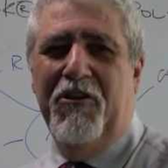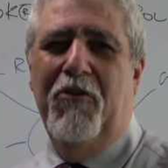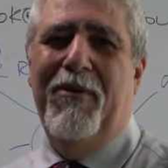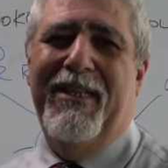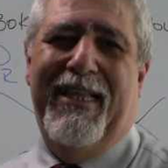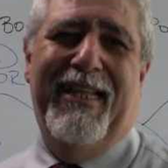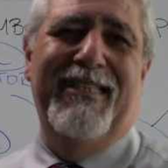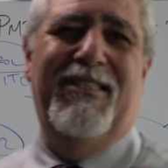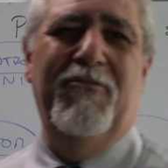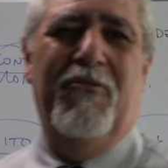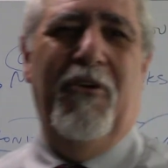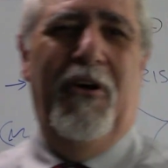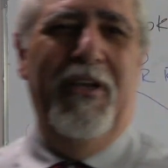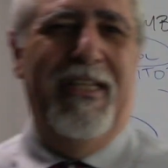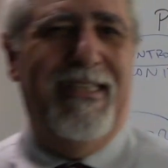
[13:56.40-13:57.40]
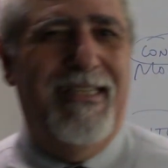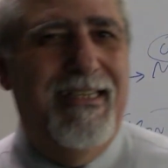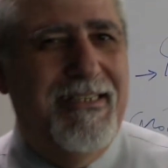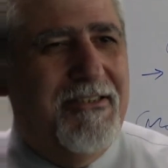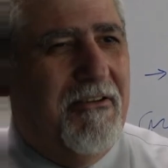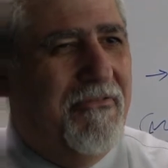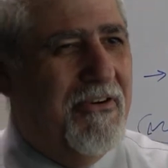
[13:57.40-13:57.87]
know what else to call it,
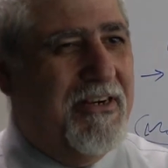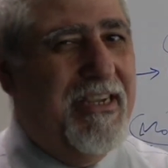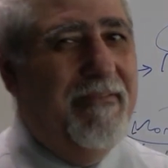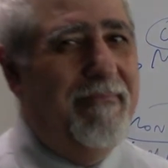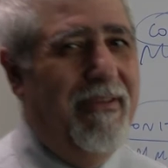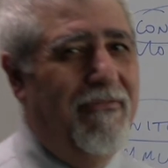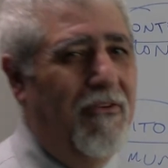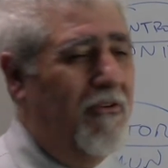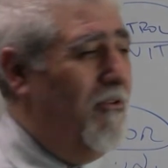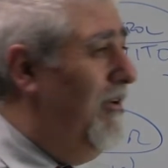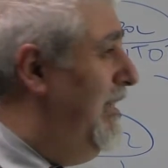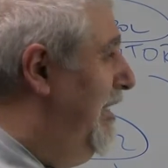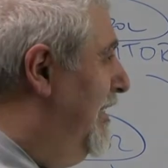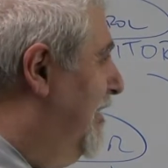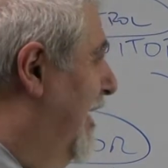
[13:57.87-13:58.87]
so forgive me for calling it